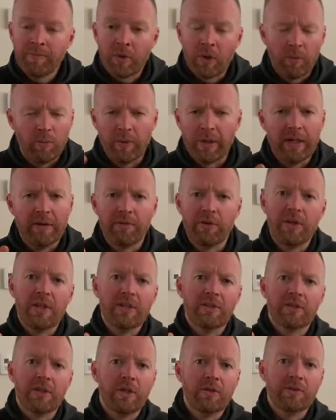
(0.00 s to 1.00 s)
whenever
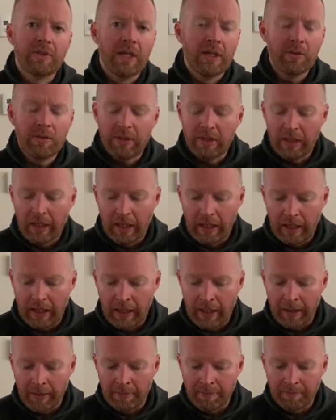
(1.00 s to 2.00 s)
this goes out.
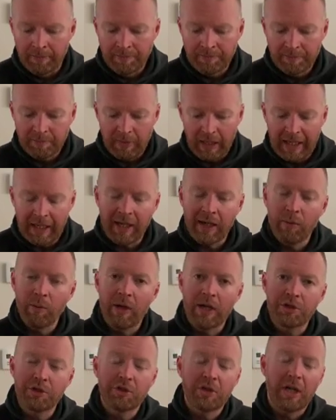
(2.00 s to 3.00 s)
And I
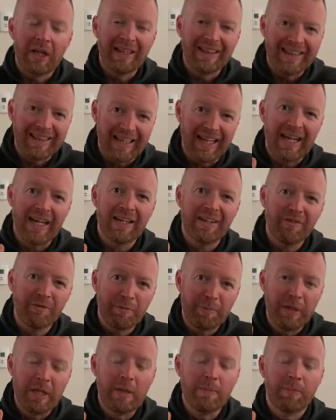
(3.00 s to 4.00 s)
watched a lot
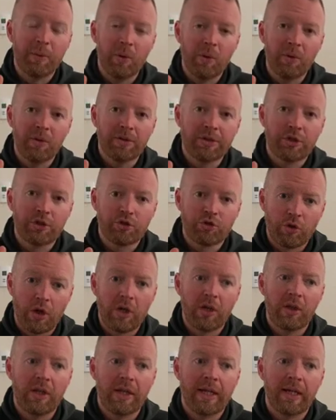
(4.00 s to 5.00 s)
of people
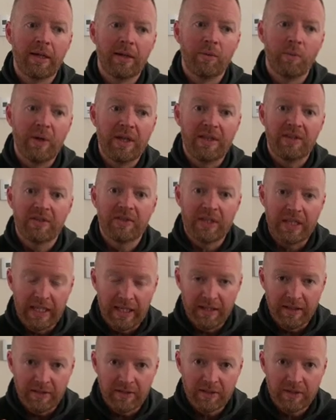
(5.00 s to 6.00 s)
struggling with
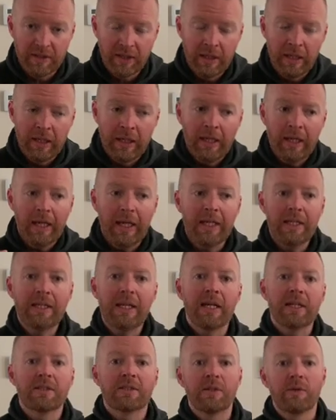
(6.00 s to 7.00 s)
skins. And
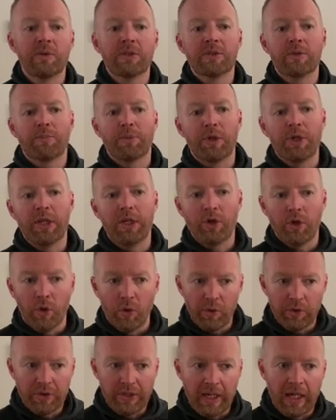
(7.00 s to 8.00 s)
yes, it was a pretty
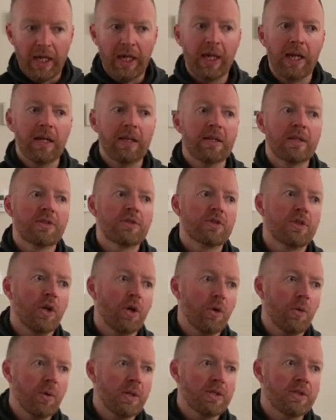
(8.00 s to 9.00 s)
cold day, and the
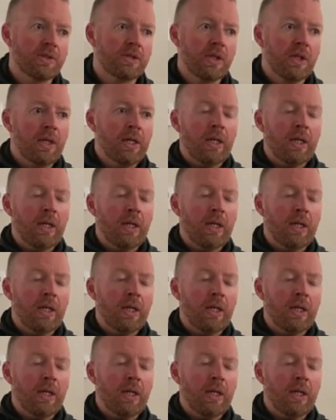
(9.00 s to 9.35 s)
snow was,